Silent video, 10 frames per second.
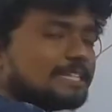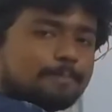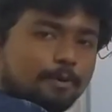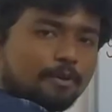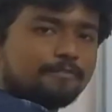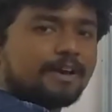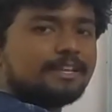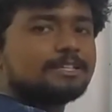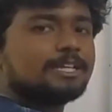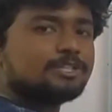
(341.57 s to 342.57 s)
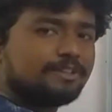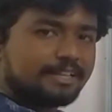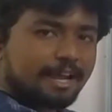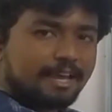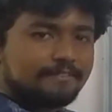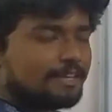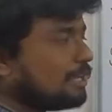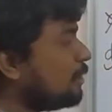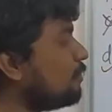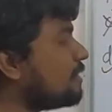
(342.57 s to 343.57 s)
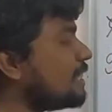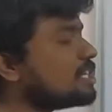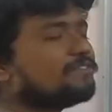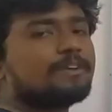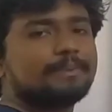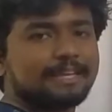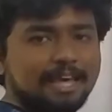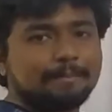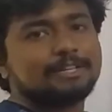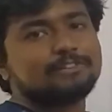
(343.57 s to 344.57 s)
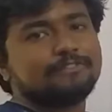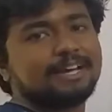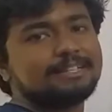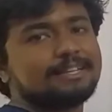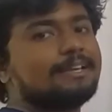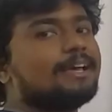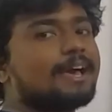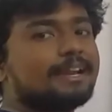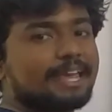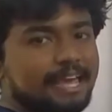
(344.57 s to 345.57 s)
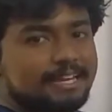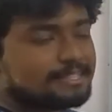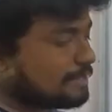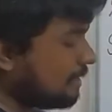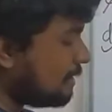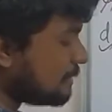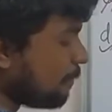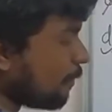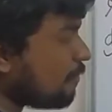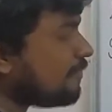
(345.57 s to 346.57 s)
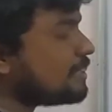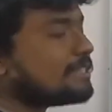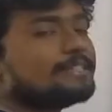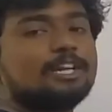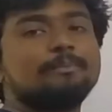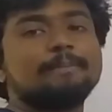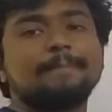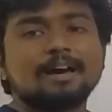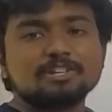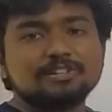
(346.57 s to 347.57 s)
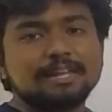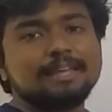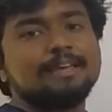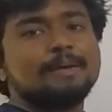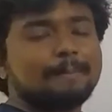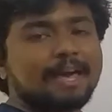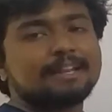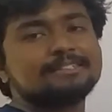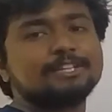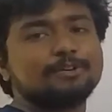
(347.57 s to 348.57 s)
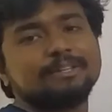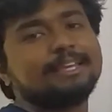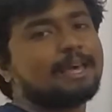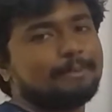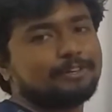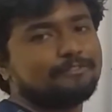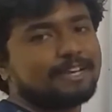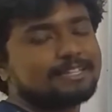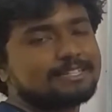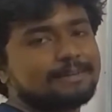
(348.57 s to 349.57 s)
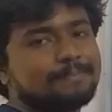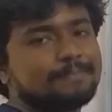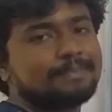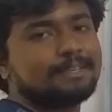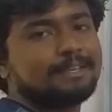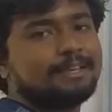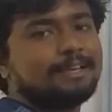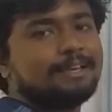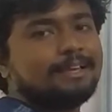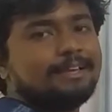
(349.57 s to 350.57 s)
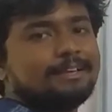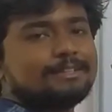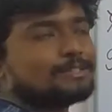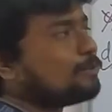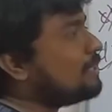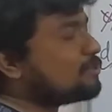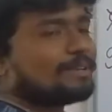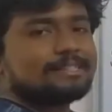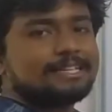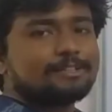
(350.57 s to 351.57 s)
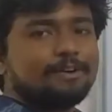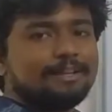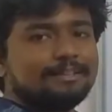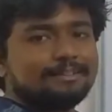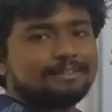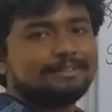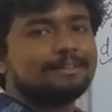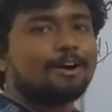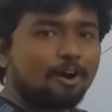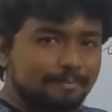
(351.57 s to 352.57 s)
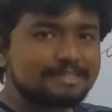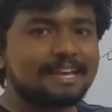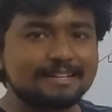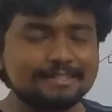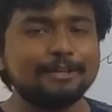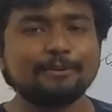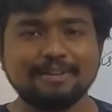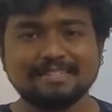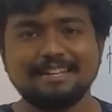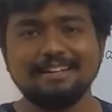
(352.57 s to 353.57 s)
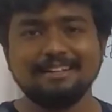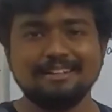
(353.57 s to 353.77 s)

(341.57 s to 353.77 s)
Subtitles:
sporophyte to derive nutrition from the gametophyte, and hence sporophyte is said to be partially parasitic on the gametophyte. So this question is solved. Hope this answered your question.